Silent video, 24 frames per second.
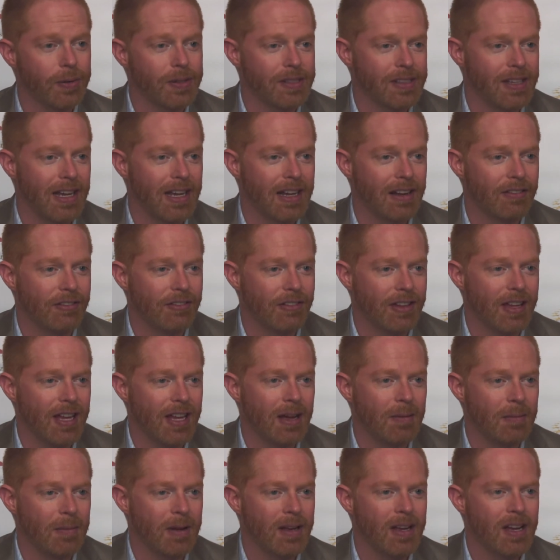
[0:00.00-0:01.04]
was like for
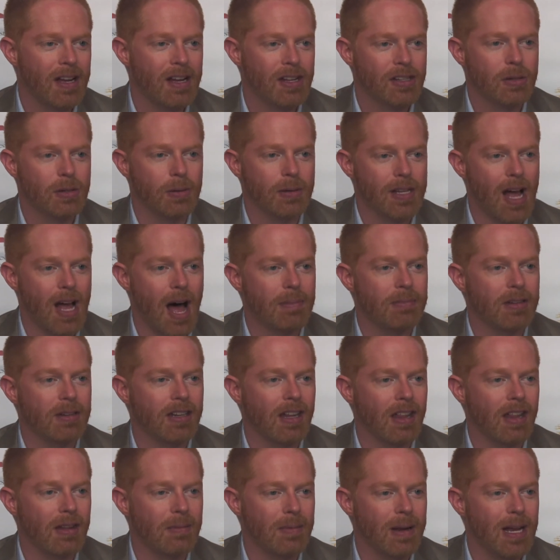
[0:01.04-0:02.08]
them to adopt
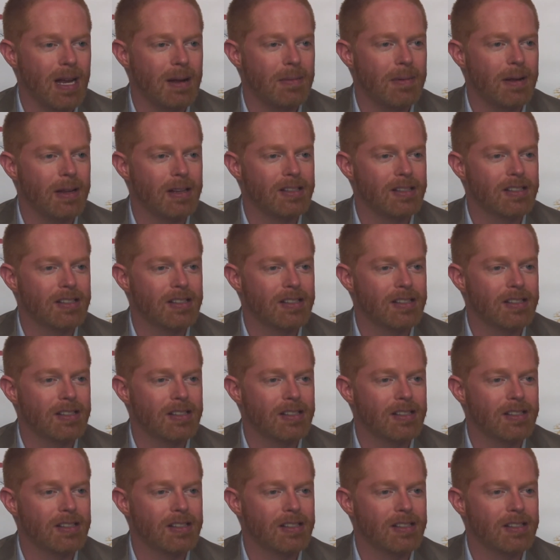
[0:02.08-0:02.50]
another baby.